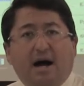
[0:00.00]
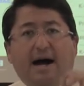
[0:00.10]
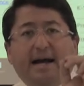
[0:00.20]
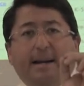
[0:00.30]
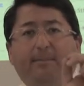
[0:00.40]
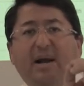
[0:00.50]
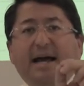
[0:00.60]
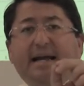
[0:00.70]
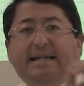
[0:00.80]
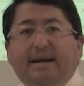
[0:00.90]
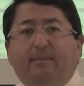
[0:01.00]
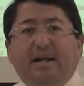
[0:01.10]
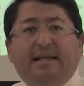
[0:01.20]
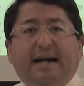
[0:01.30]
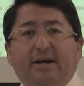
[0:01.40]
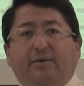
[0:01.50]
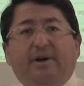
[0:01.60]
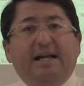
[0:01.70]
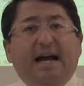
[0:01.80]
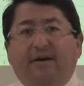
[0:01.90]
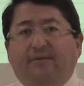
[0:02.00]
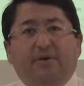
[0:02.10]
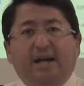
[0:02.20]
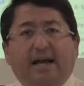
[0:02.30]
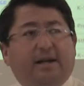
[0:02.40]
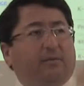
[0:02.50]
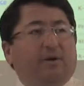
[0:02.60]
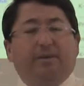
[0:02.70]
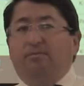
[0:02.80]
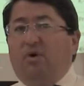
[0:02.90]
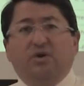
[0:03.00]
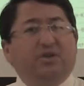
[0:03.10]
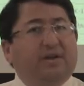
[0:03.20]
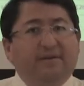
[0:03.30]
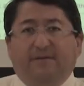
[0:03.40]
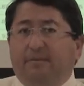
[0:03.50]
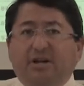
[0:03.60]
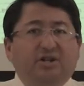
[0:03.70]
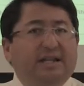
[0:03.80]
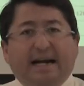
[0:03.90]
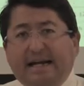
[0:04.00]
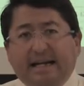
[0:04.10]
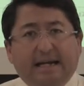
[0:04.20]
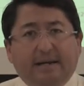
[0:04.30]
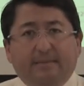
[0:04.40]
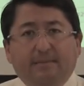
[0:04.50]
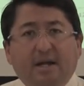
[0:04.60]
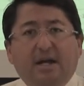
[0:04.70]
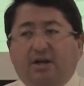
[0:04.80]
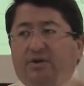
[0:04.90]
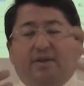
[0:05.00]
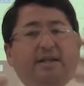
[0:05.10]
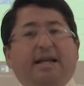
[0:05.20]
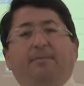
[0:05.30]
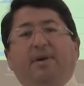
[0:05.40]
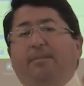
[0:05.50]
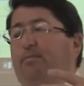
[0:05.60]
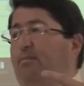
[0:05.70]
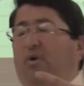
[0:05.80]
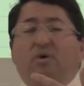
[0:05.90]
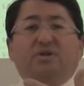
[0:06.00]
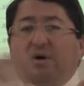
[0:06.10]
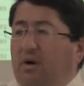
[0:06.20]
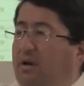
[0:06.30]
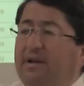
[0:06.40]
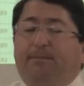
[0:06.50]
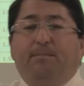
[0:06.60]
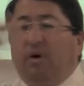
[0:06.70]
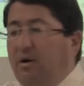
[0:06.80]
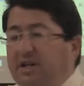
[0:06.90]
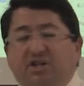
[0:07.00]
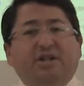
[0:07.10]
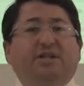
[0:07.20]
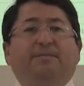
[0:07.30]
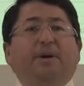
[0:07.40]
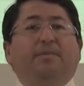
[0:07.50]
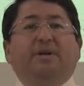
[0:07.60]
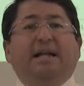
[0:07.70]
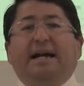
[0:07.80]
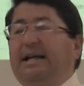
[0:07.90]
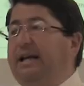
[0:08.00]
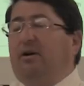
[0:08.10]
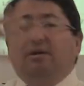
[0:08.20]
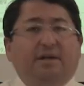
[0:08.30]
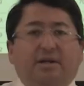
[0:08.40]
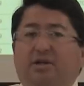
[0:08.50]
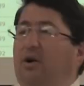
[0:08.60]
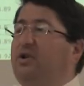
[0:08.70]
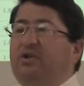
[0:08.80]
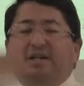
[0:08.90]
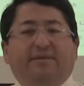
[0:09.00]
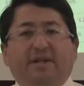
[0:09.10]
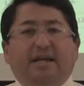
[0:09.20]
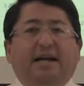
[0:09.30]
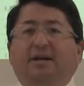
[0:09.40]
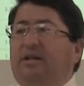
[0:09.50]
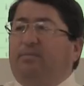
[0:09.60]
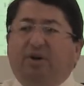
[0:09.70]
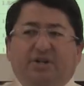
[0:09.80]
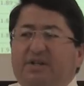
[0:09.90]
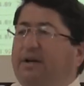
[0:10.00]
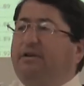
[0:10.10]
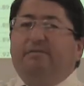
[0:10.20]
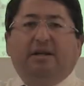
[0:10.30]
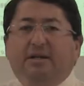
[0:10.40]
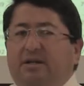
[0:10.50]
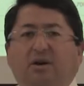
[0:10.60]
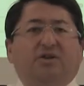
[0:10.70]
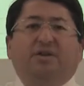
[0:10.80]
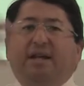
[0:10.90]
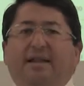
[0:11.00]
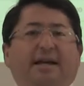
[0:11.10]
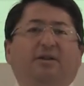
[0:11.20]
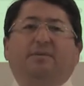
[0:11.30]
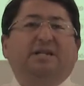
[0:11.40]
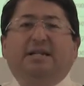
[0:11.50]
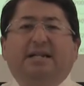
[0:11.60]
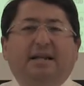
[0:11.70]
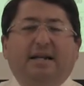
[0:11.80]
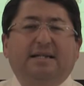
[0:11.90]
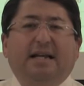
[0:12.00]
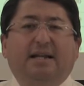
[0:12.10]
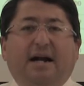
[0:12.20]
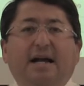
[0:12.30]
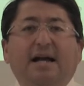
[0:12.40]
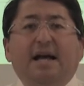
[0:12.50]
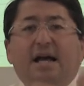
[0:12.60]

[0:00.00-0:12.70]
I apply a template that I already have created with most of the information that I need. So the template pulls all the all the sheets of paper that I need, all the disclosures, everything else, the purchase agreement, the disclosures, the addendums, etc., etc.